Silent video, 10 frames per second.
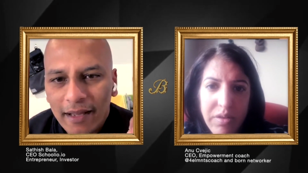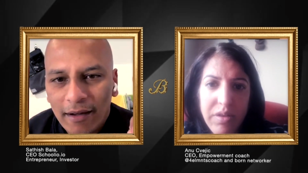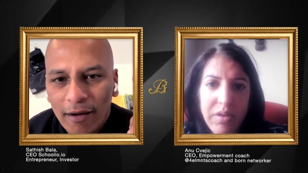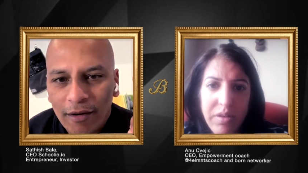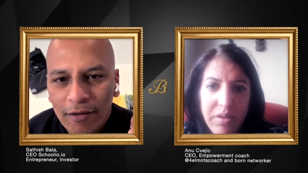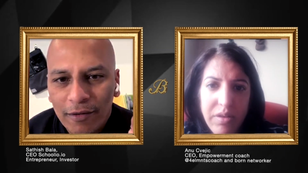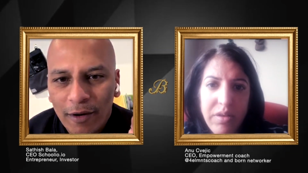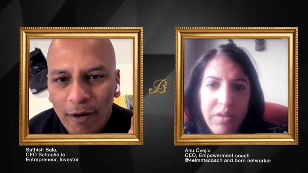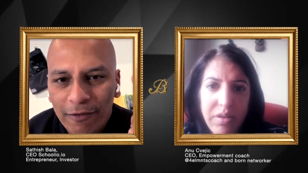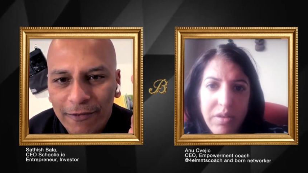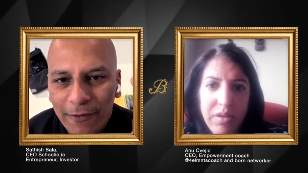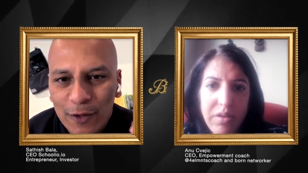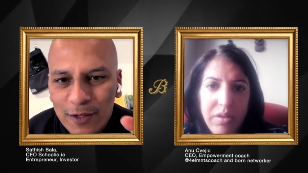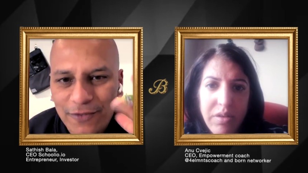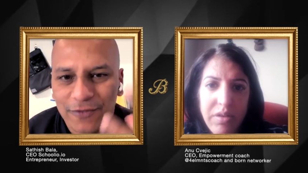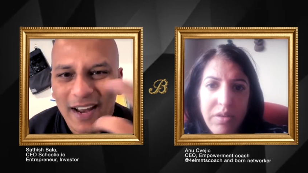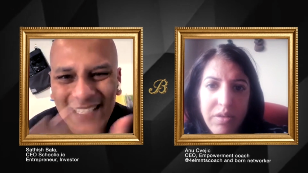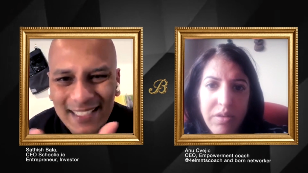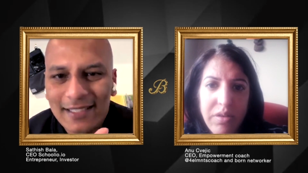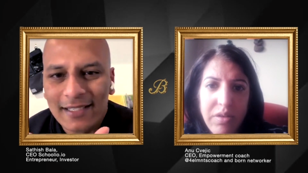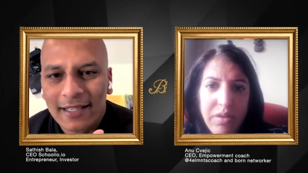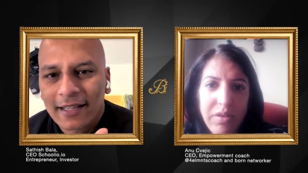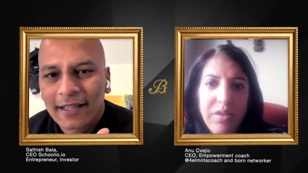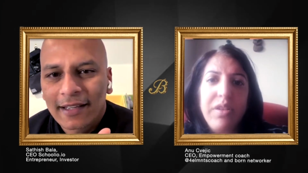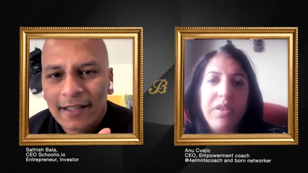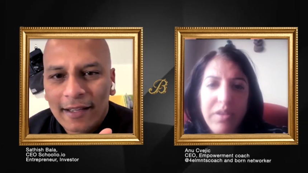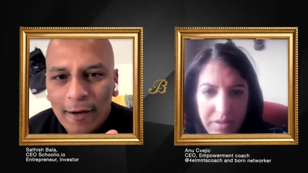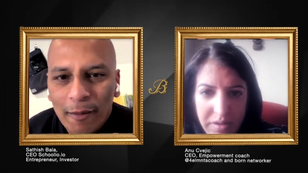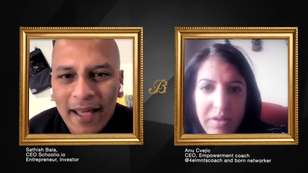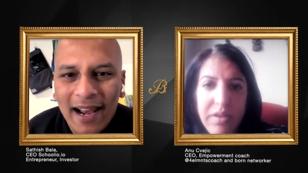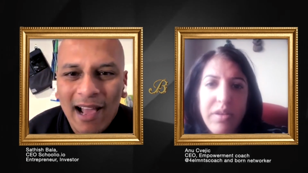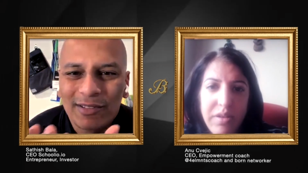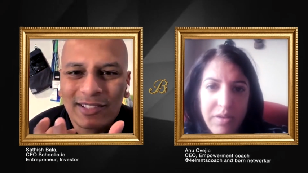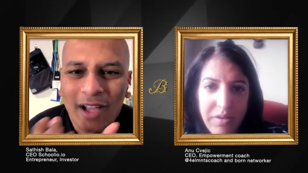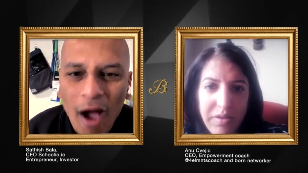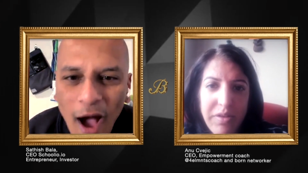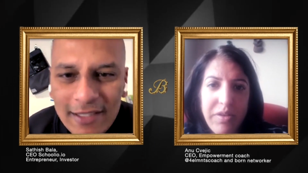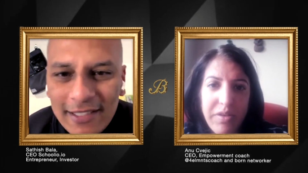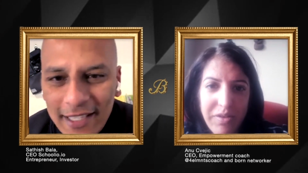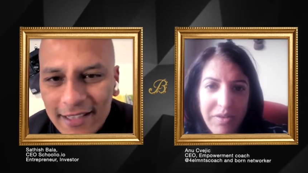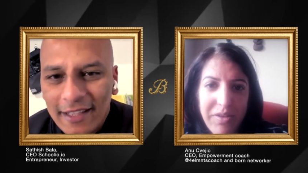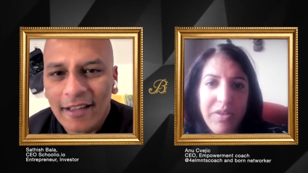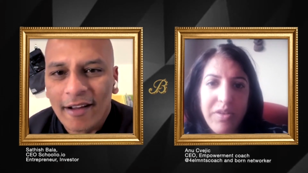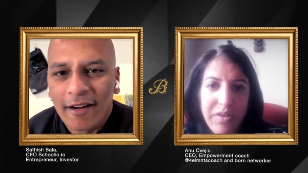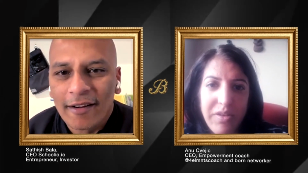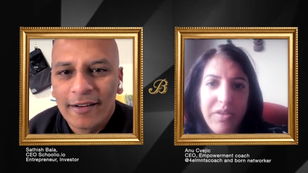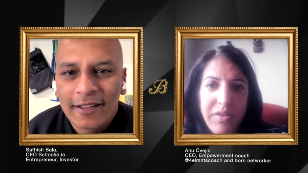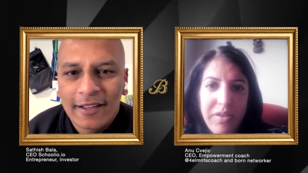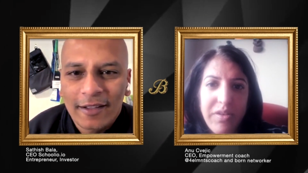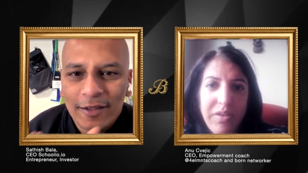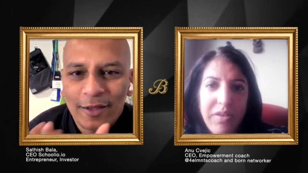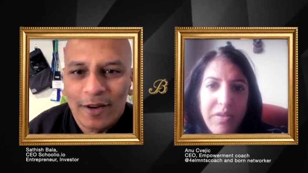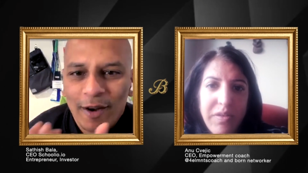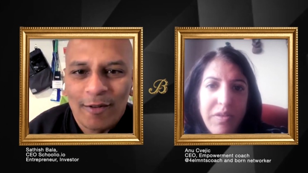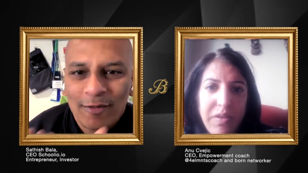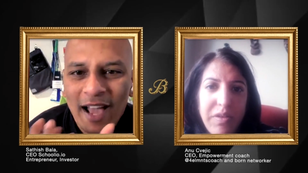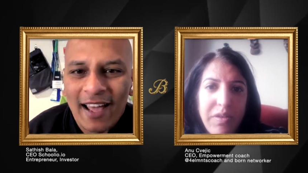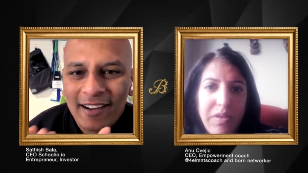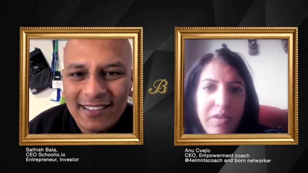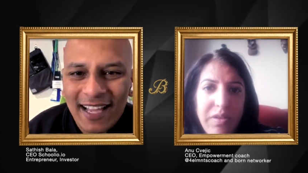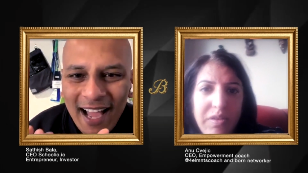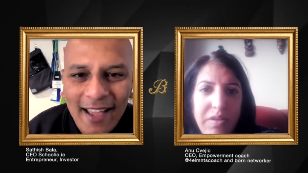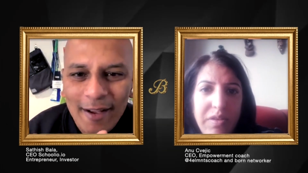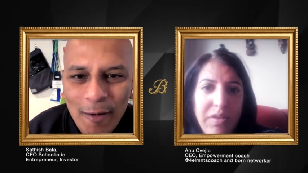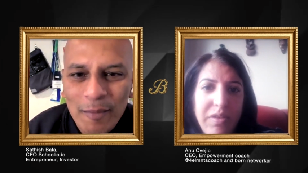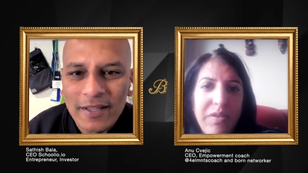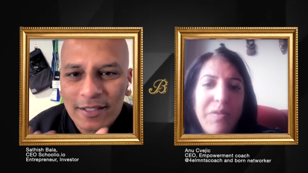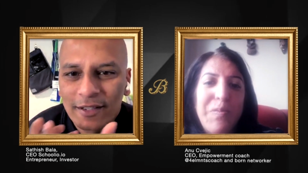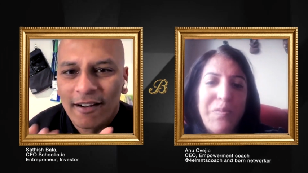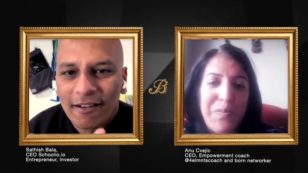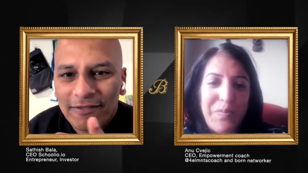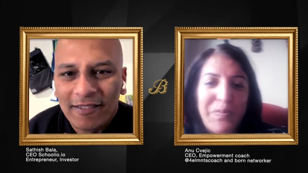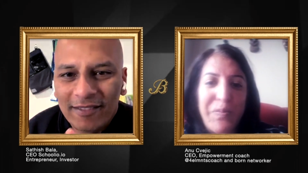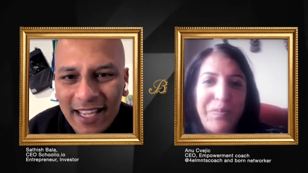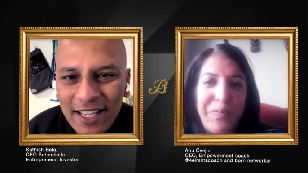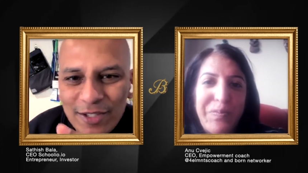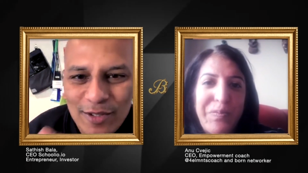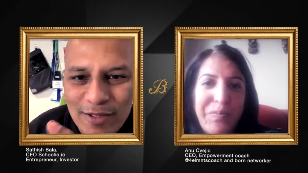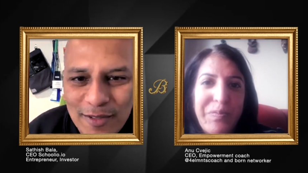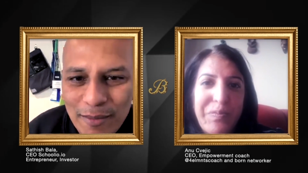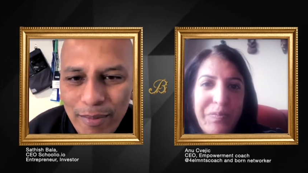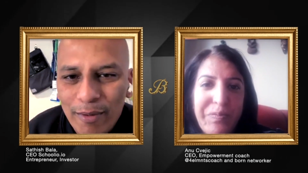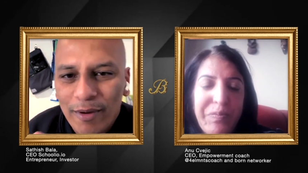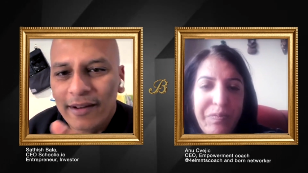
Speaker 1: are our first friends, no matter how toxic they are, they're our ride or die homies. They're our mm-hmm. foundational support.